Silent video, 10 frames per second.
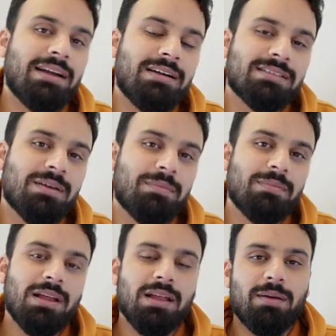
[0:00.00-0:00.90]
added
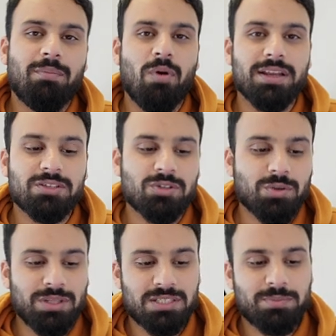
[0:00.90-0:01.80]
some points
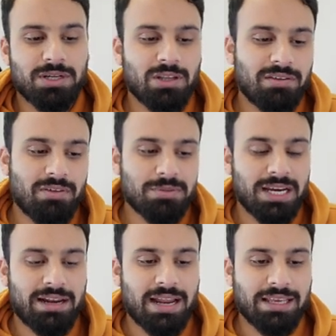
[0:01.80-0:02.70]
to this particular
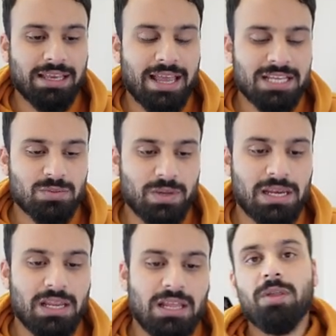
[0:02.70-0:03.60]
website ranking as well.
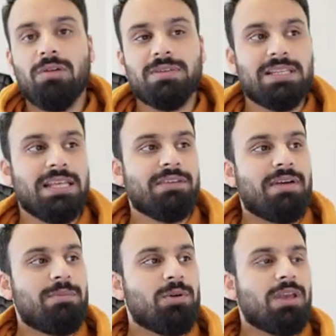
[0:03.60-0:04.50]
Obviously, if
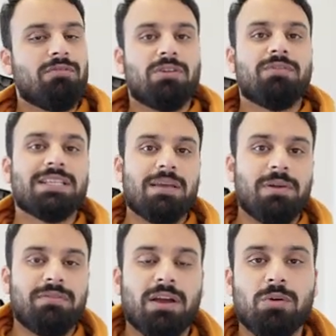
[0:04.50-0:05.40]
I'm looking for, for
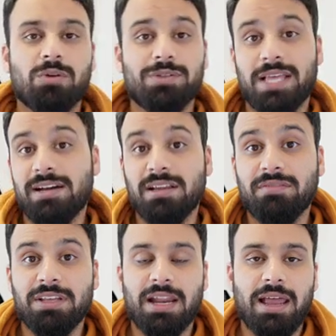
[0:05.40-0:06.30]
example, if I go to Senator
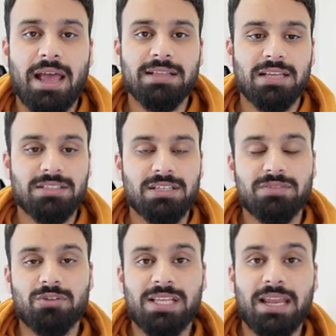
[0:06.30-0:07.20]
We Run Ads, I search
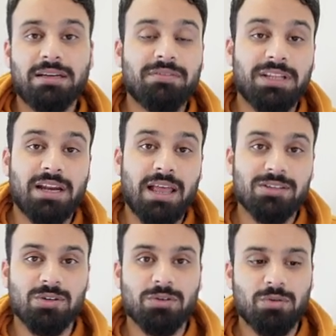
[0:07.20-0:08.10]
for Senator We Run
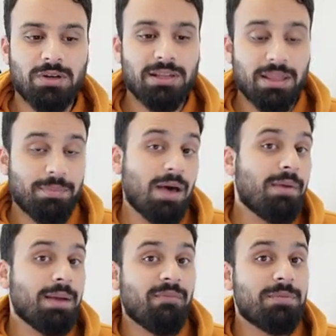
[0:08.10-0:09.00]
Ads on Google. Now
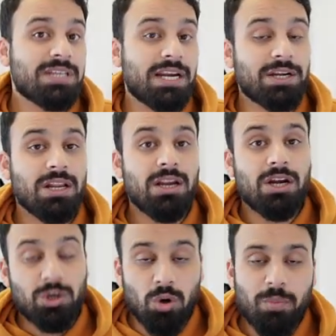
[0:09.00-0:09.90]
my website
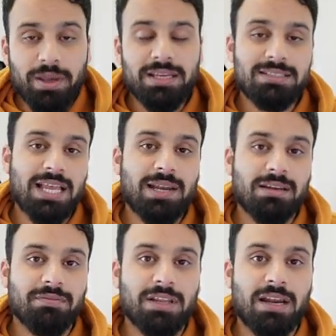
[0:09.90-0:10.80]
domain is
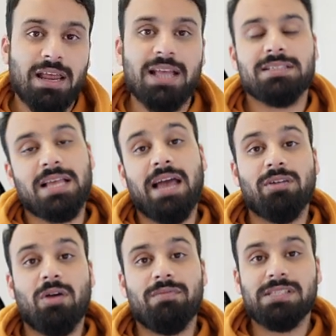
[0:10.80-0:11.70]
Senator We Run Ads. I
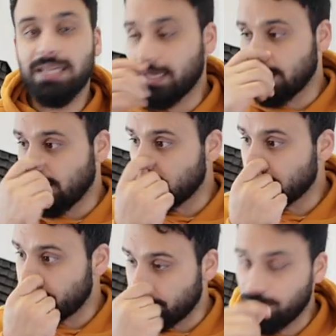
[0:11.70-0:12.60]
will obviously get a lot
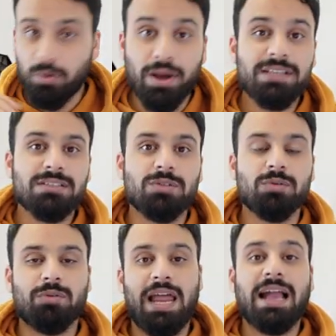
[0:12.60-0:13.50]
of points
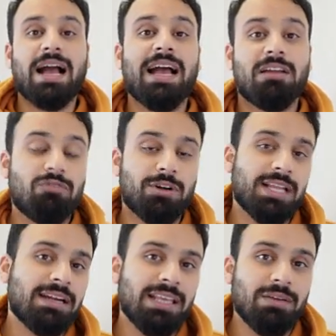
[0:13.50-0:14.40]
to rank higher for
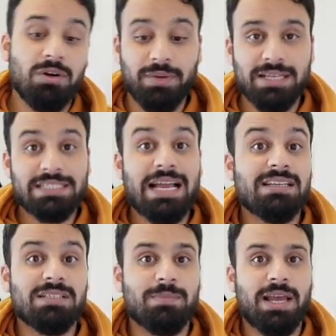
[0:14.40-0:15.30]
that keyword because
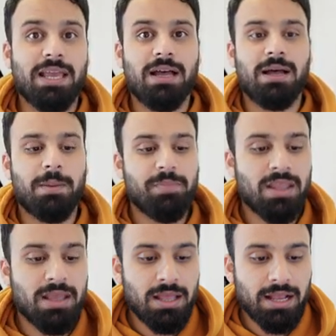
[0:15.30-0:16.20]
that is my uh,
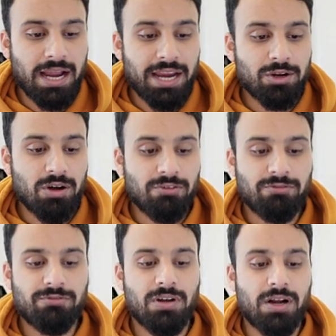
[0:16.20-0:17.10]
kind of
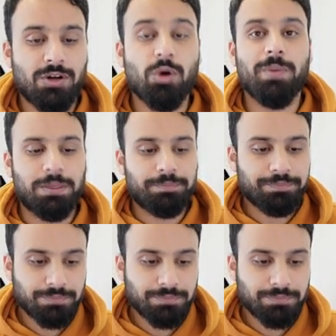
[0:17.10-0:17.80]
uh, domain.